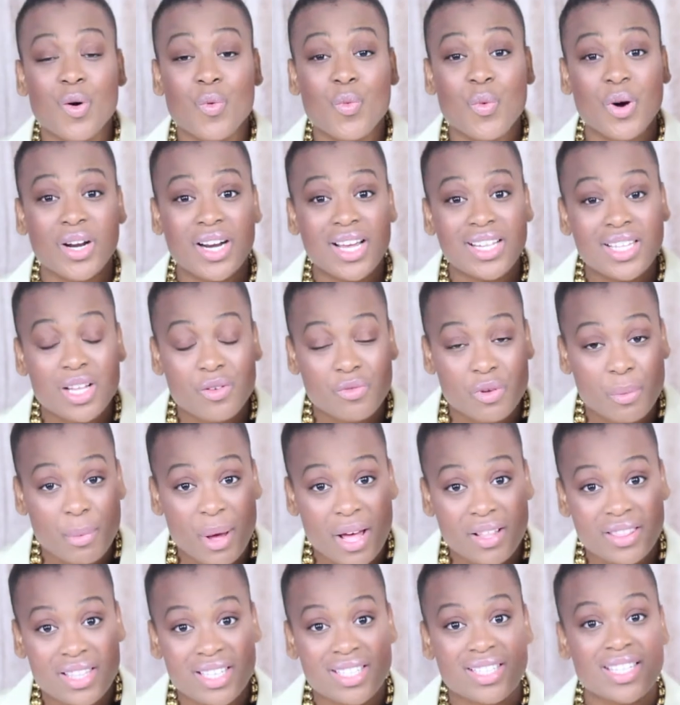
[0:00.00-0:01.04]
What I love
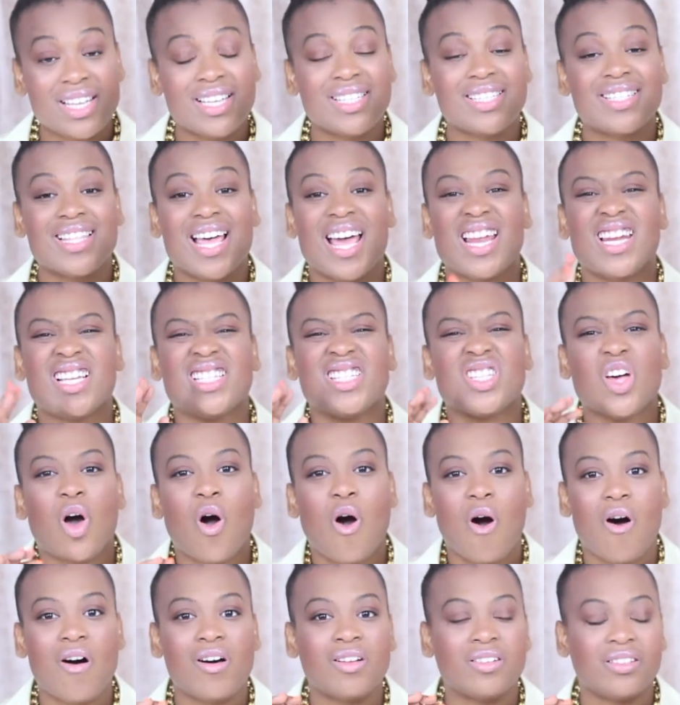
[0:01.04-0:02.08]
about this is that it's
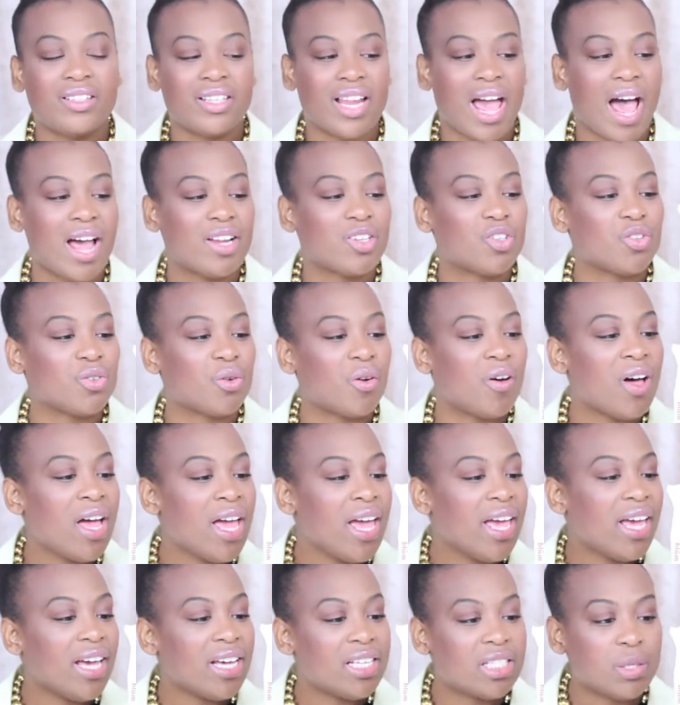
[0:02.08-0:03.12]
all natural.
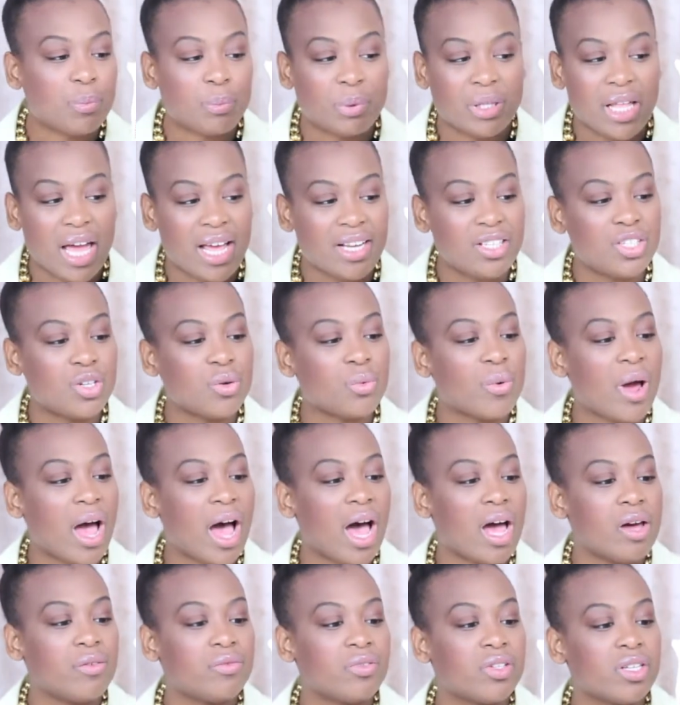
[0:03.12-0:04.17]
It's plant
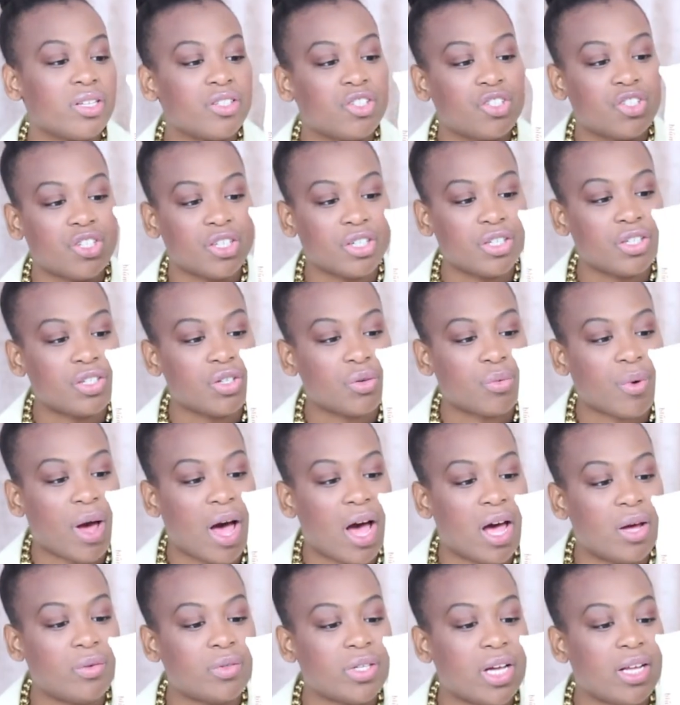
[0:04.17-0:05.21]
derived, sugar
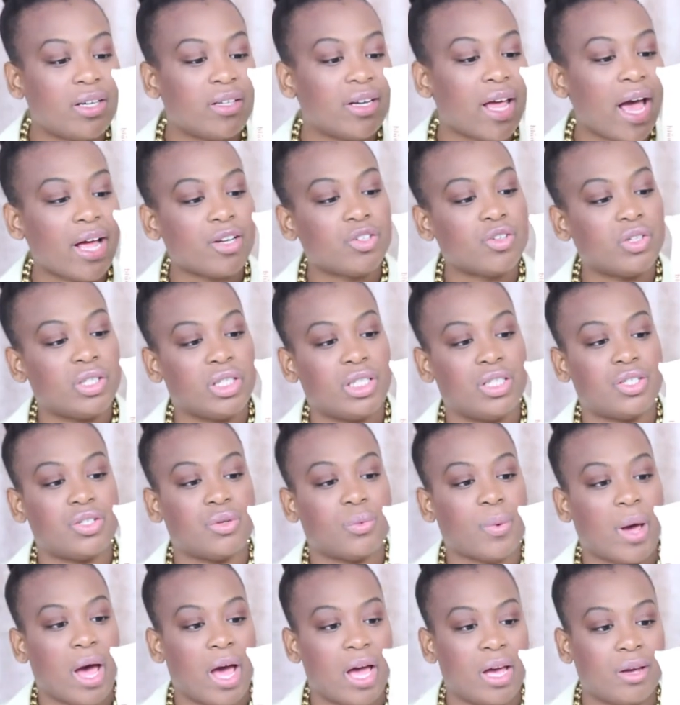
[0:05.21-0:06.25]
derived, and naturally
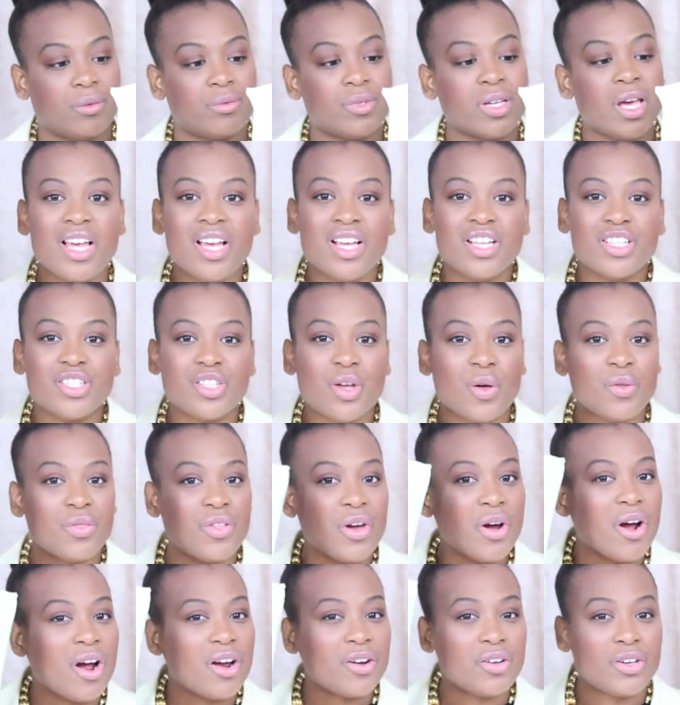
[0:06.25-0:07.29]
derived. So
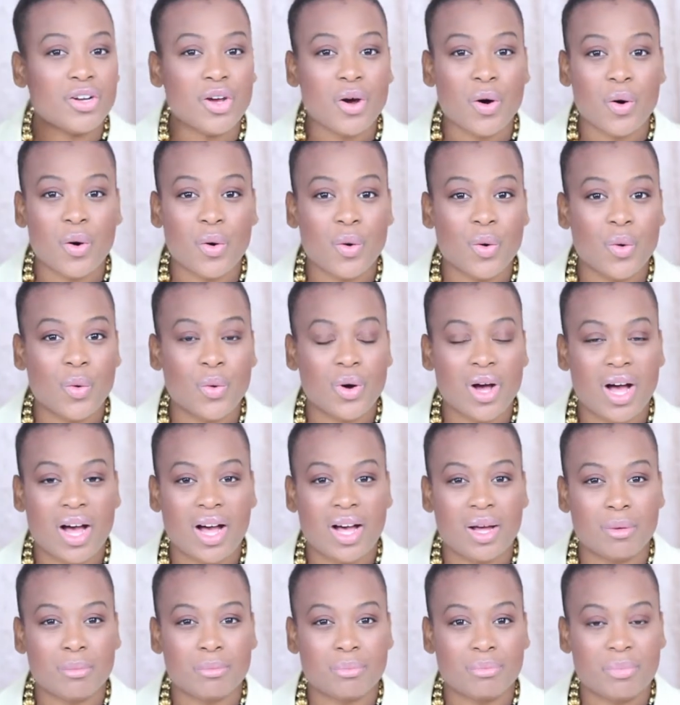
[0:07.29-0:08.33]
there are no
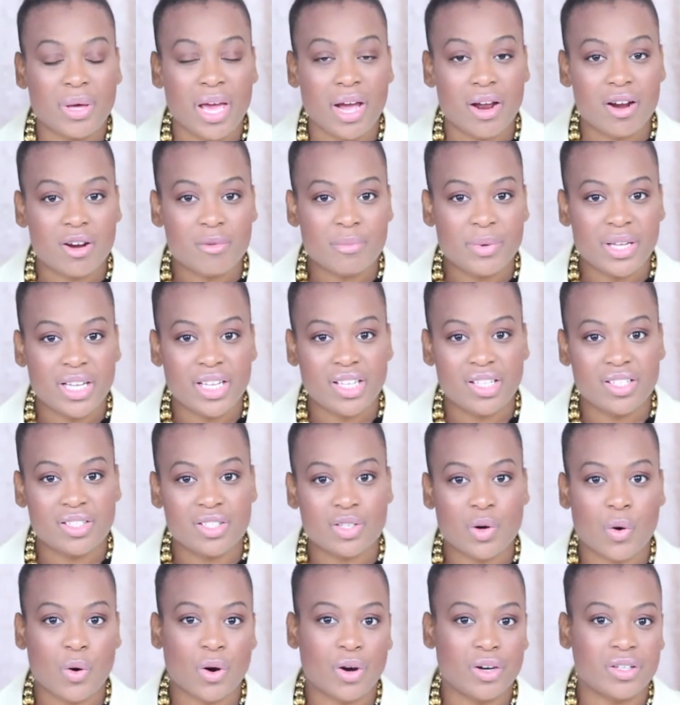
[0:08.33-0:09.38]
um,
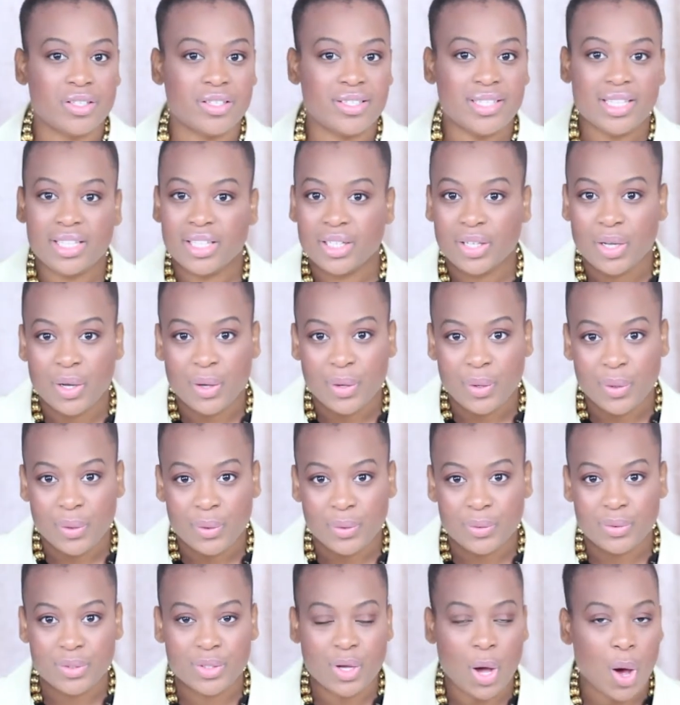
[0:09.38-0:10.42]
parabens or
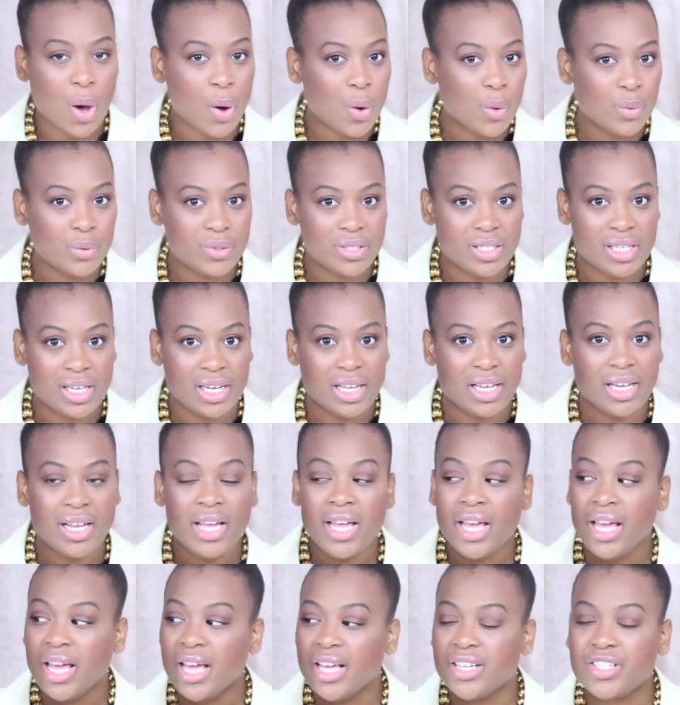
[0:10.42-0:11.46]
silicones, cones in it.
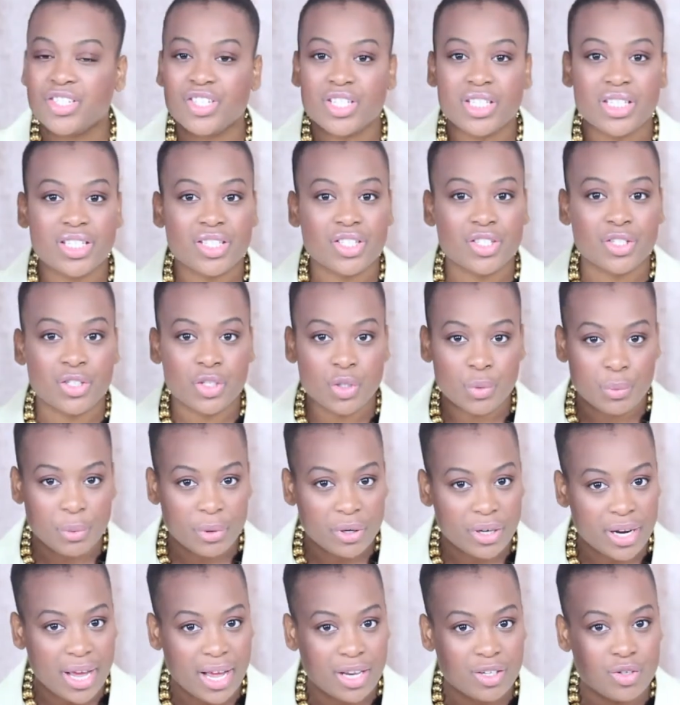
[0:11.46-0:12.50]
It's just
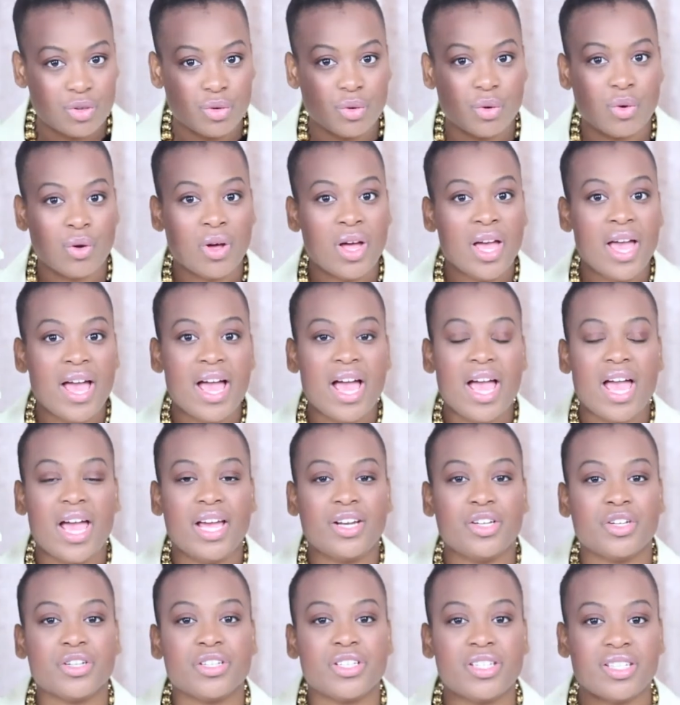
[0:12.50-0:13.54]
super natural
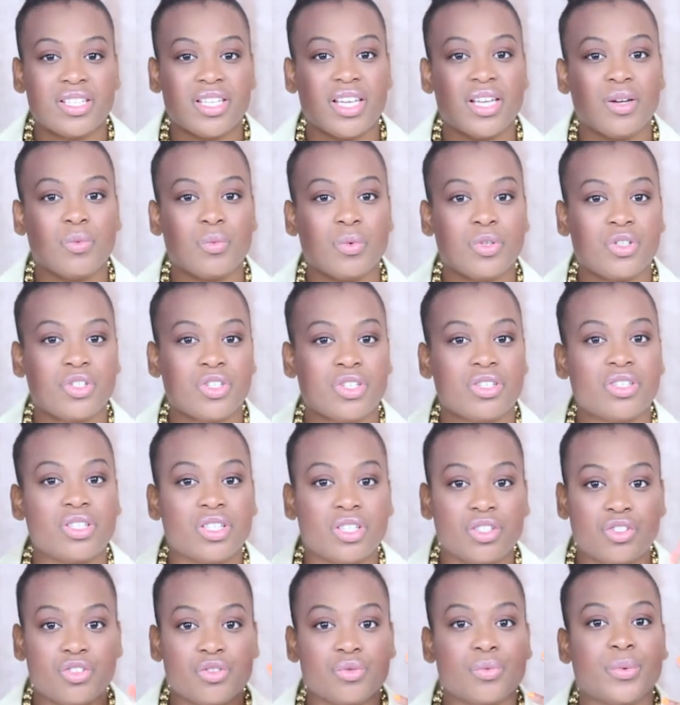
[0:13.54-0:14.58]
and your skin will
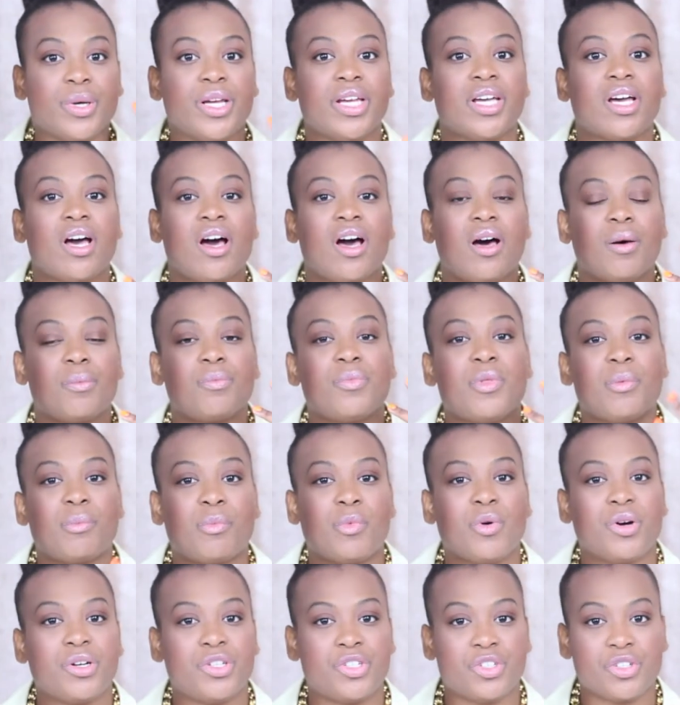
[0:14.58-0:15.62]
just drink up the
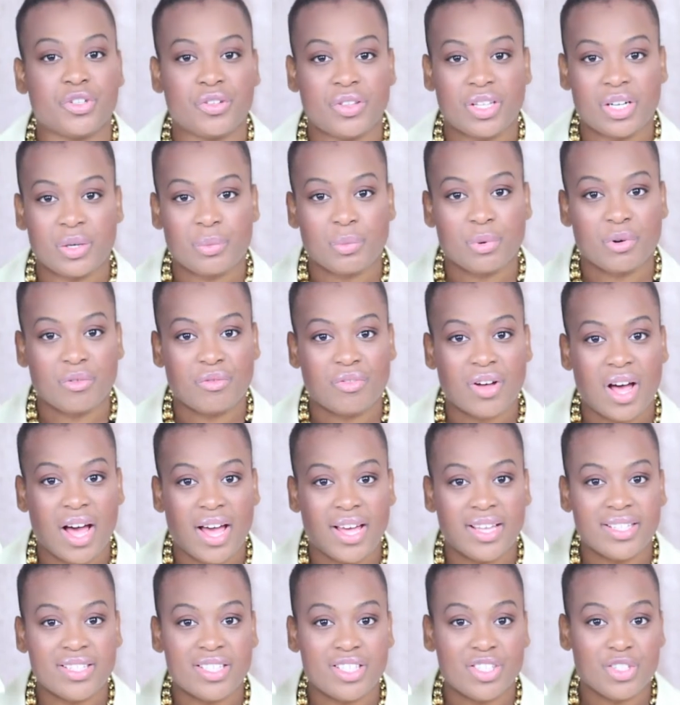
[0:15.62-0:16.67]
moisture that it
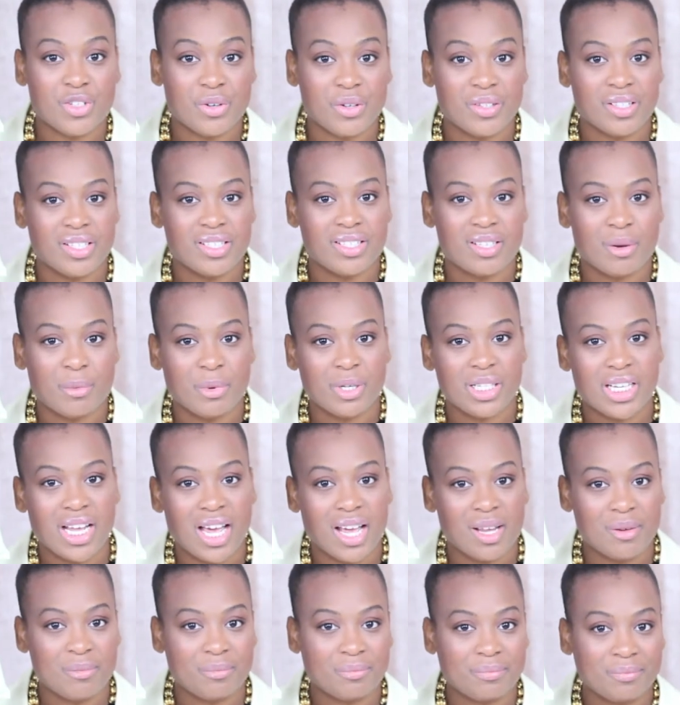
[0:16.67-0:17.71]
provides during the
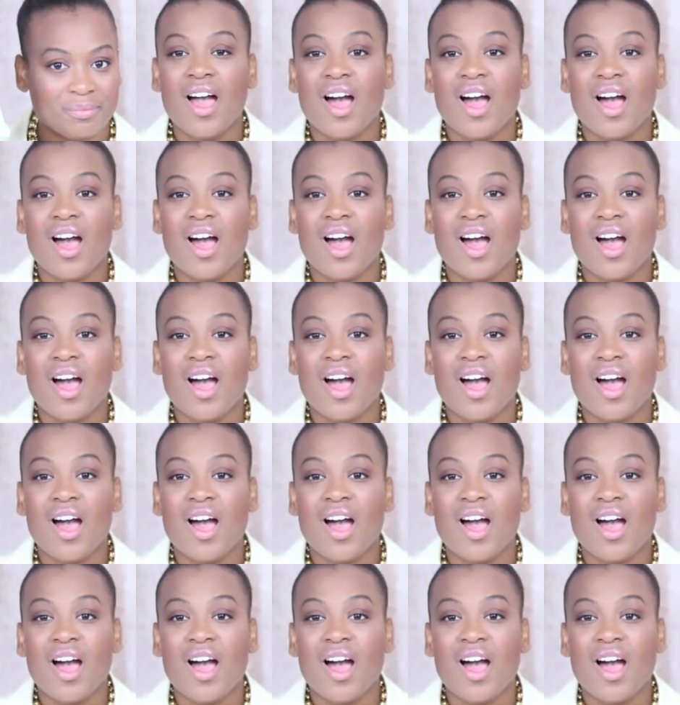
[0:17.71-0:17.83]
summertime.